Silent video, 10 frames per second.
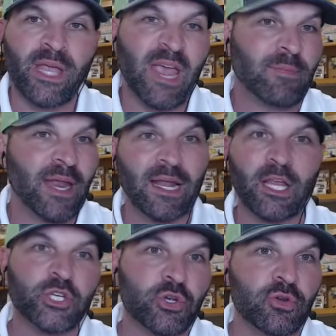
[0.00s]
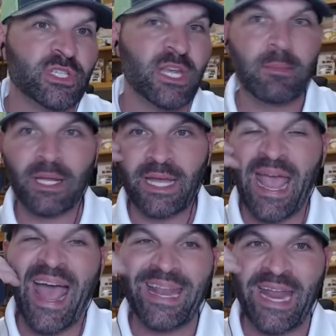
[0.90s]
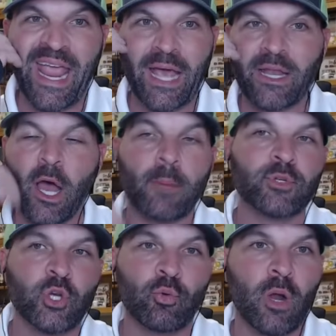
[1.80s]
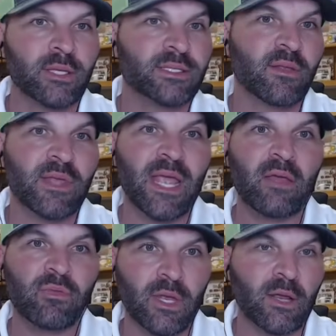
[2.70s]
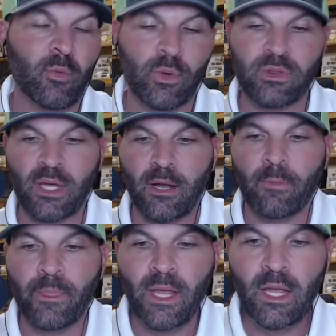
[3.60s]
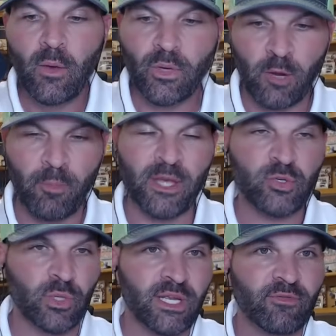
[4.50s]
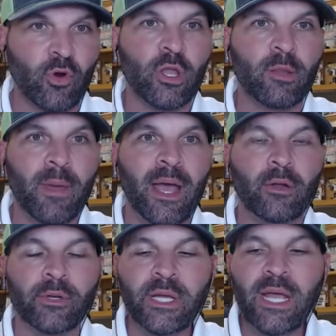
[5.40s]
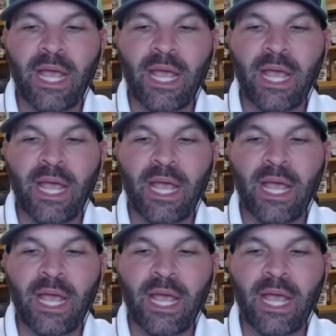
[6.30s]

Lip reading: A game that LSU seemingly had in hand, up 2 runs in the eighth inning with their best reliever on the mound.